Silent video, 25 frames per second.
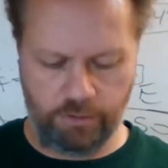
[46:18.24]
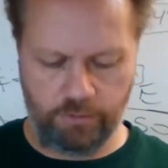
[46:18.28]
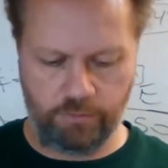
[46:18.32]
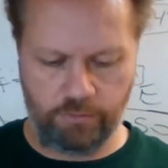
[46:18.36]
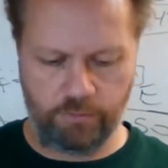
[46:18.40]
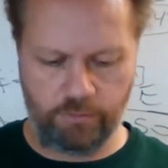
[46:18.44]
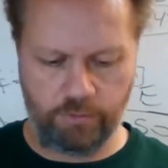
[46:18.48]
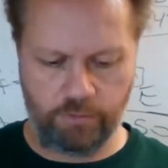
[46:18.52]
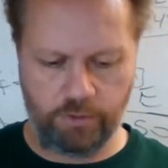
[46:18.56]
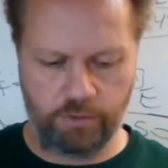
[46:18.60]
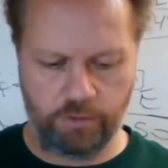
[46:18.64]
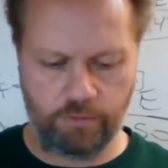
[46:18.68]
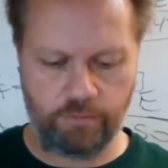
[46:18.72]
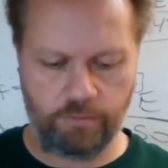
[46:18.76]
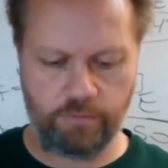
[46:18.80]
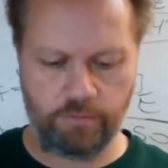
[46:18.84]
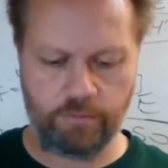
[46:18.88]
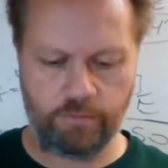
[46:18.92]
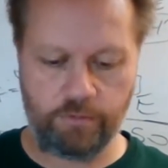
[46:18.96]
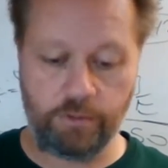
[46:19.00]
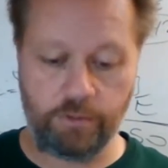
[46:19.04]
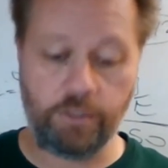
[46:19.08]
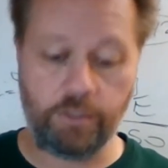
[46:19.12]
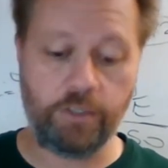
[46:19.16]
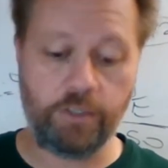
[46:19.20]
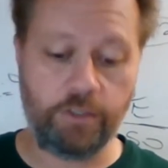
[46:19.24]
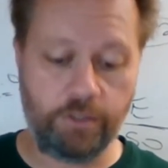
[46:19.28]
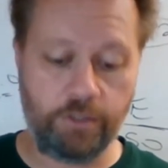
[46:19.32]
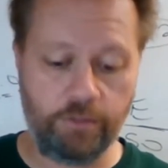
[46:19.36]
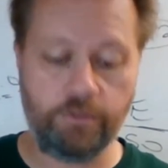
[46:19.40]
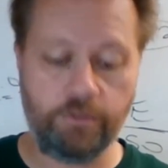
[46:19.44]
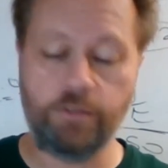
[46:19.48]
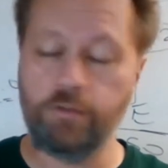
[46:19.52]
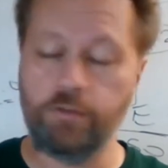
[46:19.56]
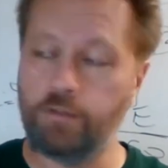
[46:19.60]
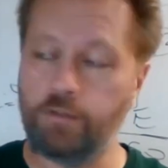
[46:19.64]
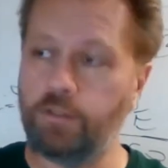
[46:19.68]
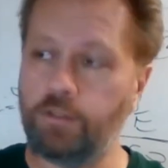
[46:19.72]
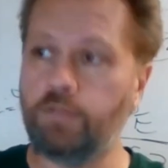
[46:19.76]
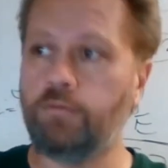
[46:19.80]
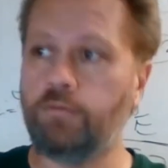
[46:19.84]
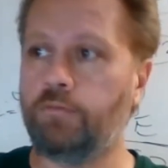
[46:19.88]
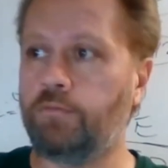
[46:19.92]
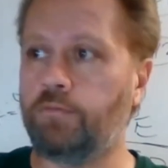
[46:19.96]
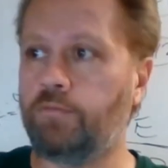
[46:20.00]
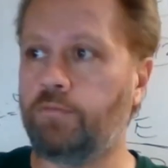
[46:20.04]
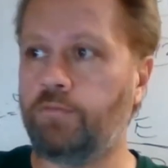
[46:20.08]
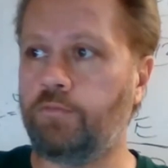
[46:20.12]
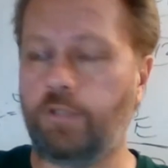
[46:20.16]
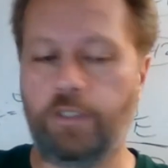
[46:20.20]
do do do do
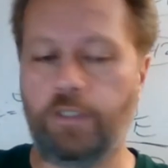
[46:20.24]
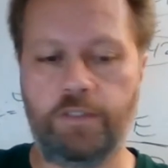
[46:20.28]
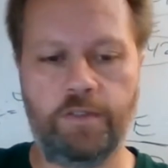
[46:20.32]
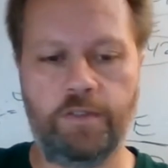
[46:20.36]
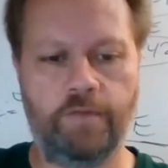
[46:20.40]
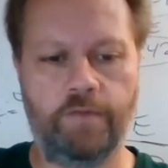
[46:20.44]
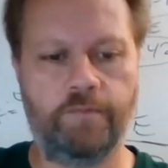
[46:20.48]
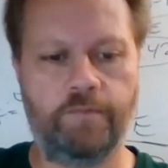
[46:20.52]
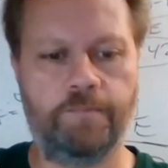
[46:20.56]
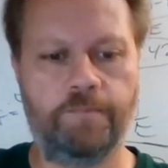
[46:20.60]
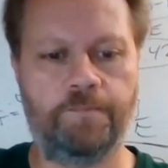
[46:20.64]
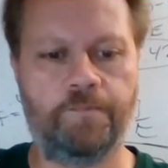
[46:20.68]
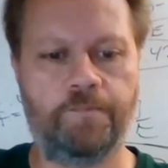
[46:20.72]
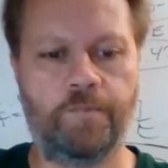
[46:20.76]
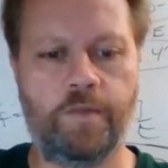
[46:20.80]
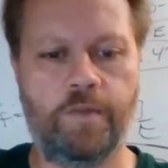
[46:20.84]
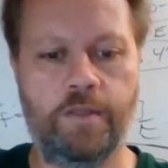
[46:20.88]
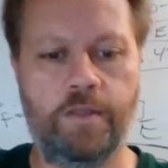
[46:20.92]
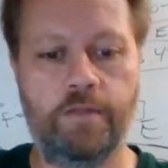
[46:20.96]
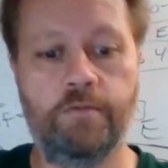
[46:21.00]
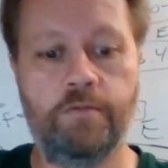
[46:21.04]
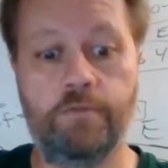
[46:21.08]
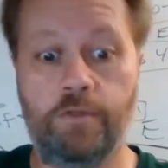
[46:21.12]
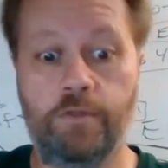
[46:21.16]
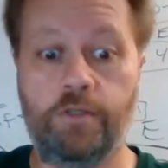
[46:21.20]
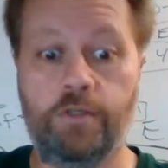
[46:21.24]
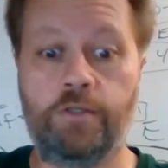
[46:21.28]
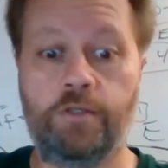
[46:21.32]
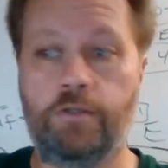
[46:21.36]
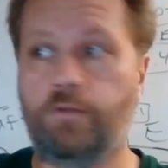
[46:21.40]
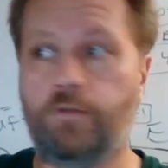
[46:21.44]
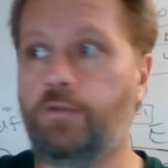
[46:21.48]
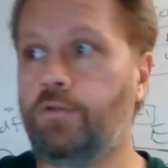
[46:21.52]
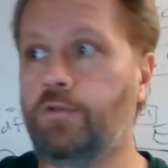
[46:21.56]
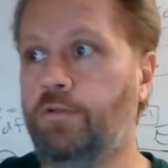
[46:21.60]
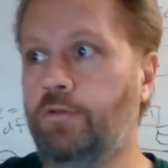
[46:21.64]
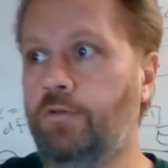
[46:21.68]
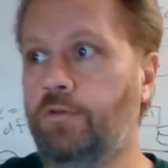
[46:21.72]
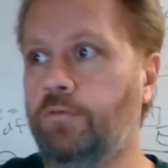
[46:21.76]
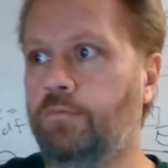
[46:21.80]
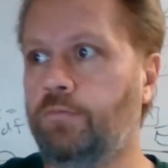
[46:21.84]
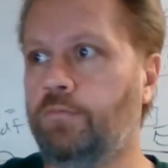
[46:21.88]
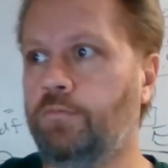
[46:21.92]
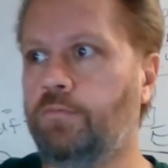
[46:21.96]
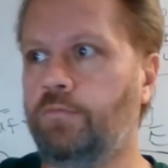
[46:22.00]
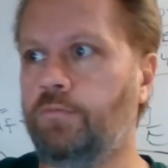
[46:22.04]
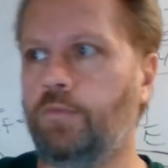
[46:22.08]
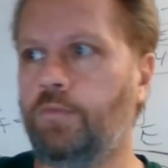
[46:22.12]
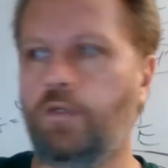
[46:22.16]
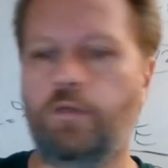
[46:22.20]
Really, Joe? Do do do do do.
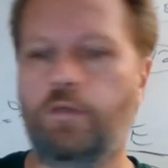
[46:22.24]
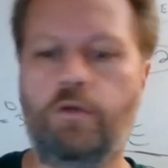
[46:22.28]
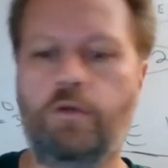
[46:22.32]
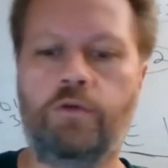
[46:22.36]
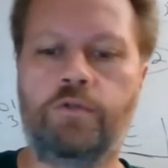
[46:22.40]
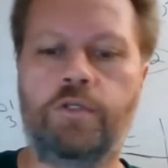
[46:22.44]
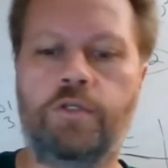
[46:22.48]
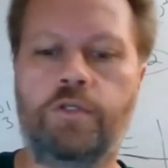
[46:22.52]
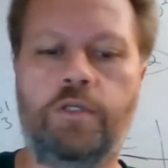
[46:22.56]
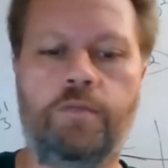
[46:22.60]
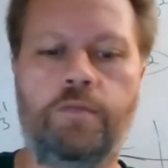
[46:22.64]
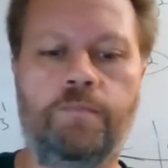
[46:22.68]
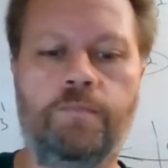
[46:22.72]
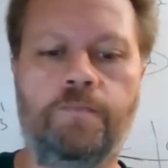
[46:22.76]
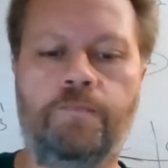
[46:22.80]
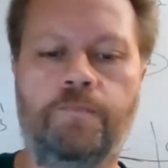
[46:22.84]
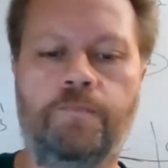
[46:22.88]
Oh shit.